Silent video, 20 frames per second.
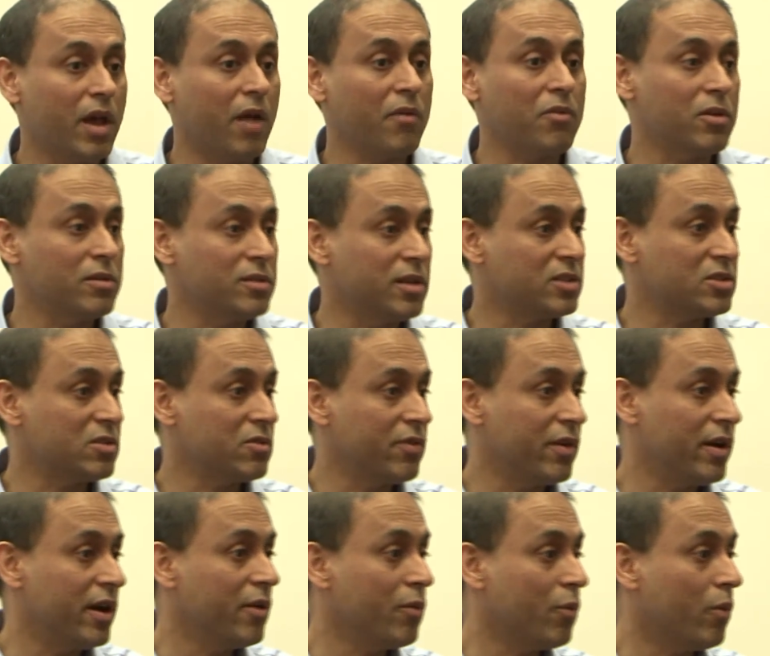They have to
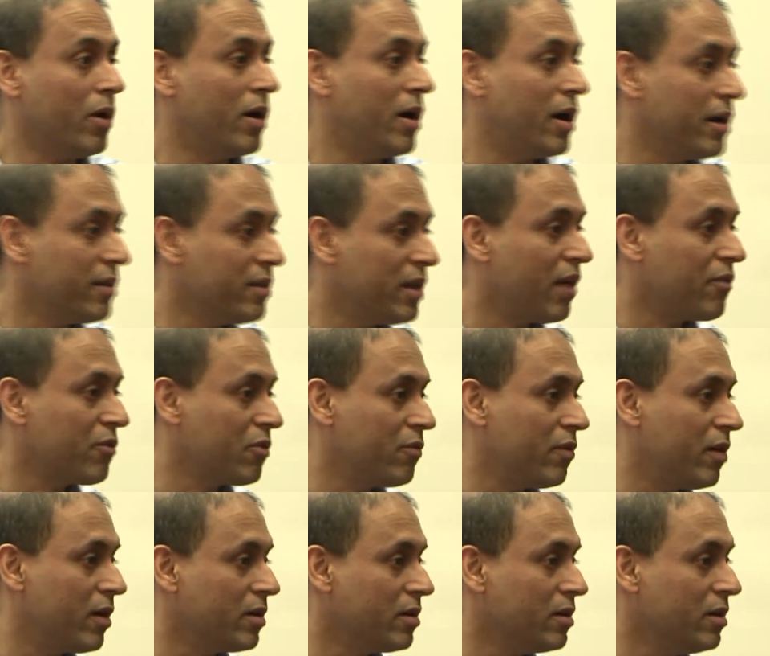justify why they have
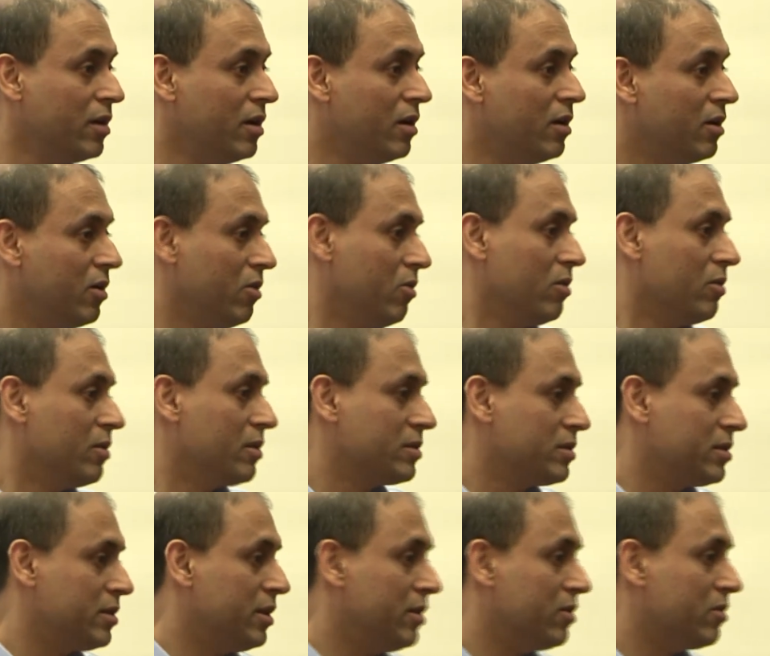to fund
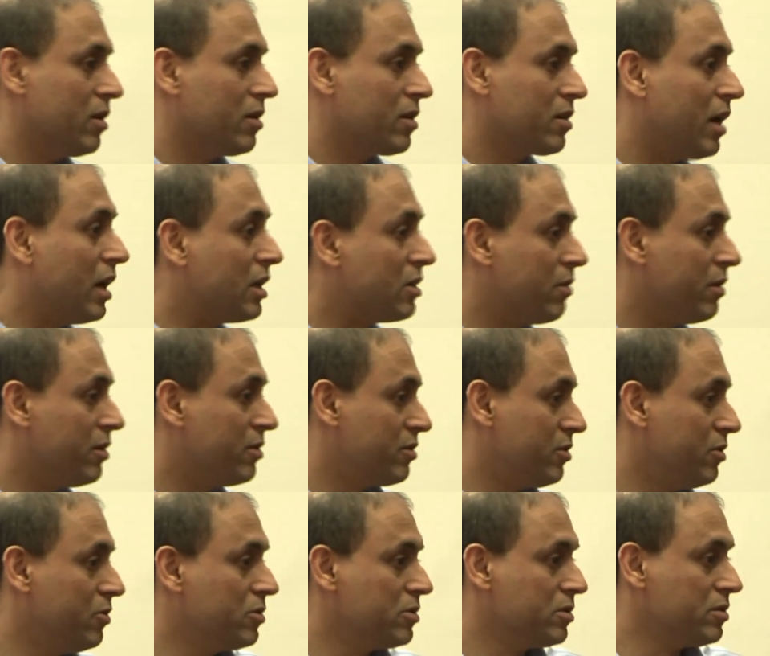universities or other kinds of
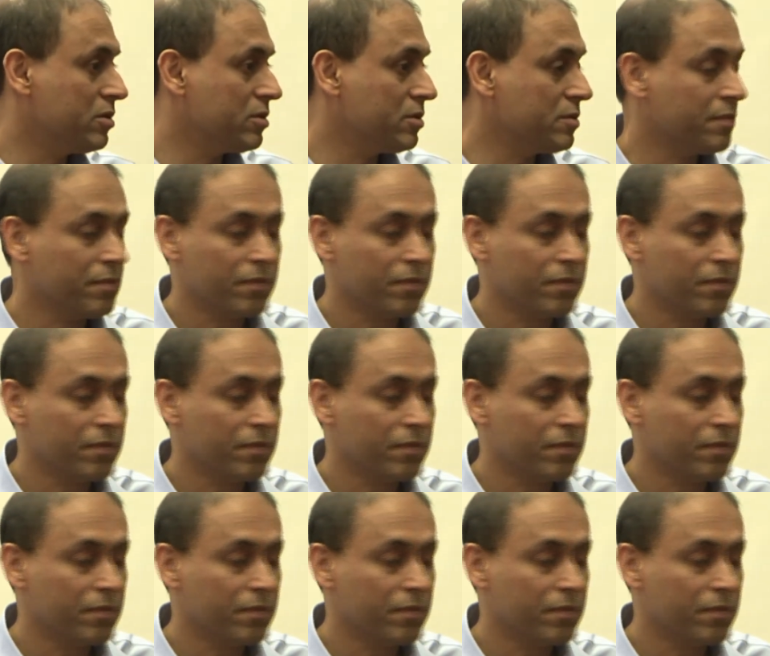institutions.